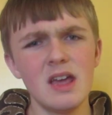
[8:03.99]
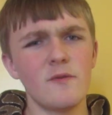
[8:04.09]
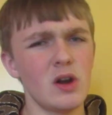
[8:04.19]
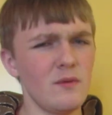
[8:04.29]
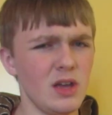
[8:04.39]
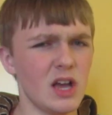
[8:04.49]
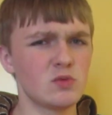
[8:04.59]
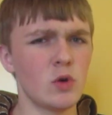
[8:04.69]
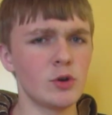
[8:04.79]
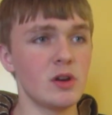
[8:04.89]
for any of you
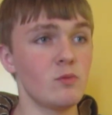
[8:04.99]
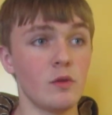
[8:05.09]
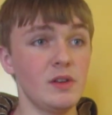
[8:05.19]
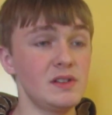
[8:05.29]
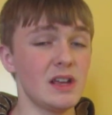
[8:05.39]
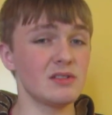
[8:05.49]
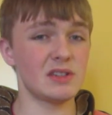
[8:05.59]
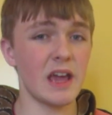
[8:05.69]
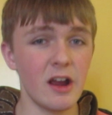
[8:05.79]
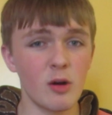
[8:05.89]
guys wondering, well, this sounds
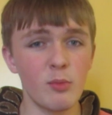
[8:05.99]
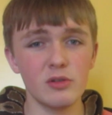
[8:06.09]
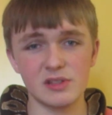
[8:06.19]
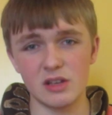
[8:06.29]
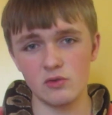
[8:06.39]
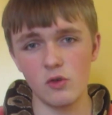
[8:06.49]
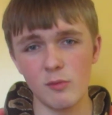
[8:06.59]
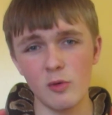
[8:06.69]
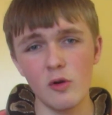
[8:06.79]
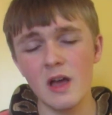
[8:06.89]
terrible, it sounds
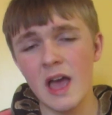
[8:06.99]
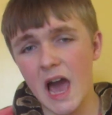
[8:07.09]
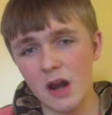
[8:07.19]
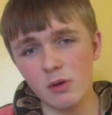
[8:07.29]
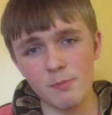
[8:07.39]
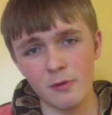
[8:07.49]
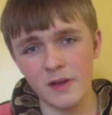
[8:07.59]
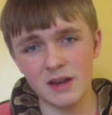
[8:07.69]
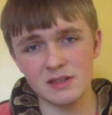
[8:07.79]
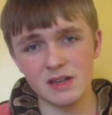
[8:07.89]
horrible, how do I
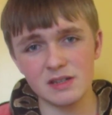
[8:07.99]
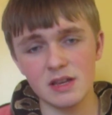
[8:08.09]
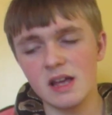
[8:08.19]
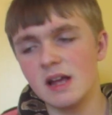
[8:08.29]
prevent it?